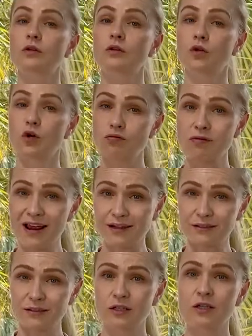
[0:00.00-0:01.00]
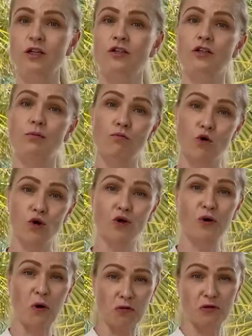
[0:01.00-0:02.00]
Correct. The more
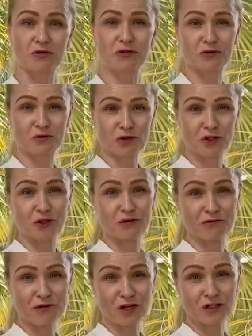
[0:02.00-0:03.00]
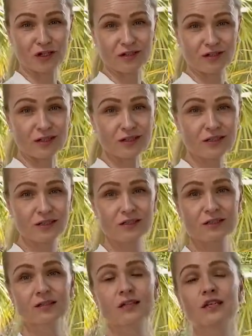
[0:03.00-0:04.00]
collagen-rich your fascia is,
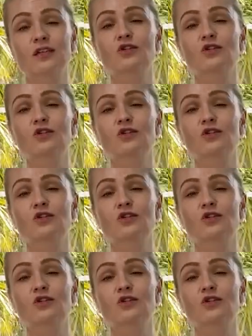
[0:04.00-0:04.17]
it